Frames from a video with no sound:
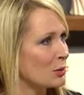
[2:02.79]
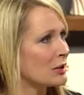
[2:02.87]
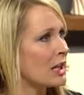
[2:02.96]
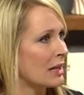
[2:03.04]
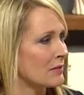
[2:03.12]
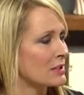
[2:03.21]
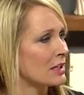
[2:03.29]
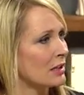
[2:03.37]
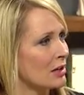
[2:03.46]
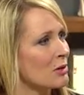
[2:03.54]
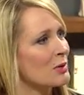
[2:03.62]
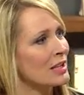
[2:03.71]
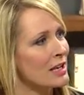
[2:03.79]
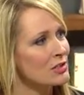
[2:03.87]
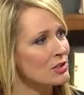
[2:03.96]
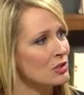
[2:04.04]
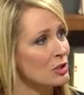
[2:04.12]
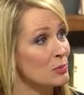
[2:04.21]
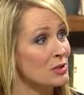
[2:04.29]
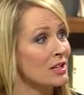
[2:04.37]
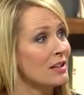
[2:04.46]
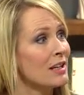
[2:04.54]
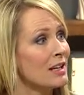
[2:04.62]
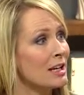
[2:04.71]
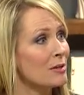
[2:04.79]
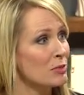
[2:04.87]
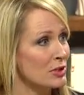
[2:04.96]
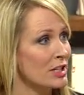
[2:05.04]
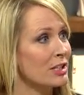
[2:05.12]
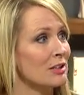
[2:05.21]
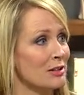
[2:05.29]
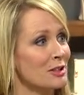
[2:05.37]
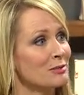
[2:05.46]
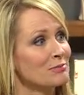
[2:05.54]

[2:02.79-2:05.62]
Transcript: own lives and in our relationships in particular.